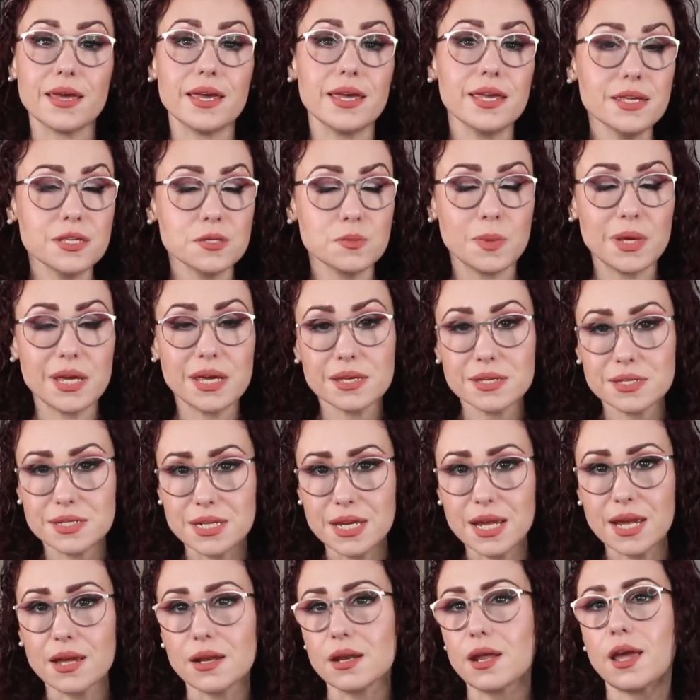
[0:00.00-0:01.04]
is because
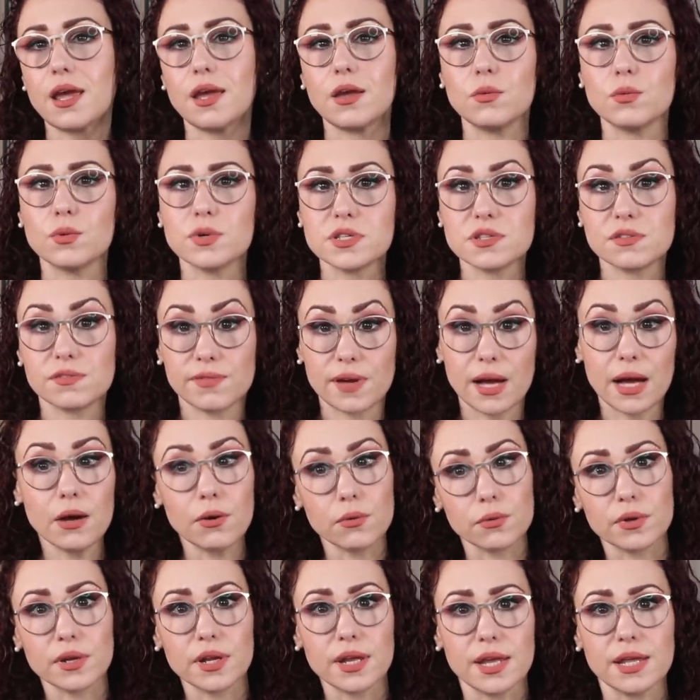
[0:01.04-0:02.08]
DNA was
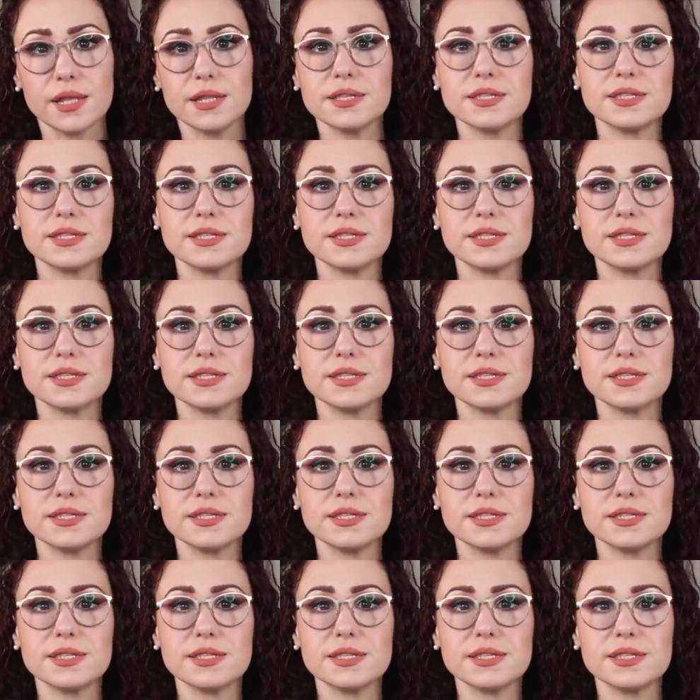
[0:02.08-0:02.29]
found in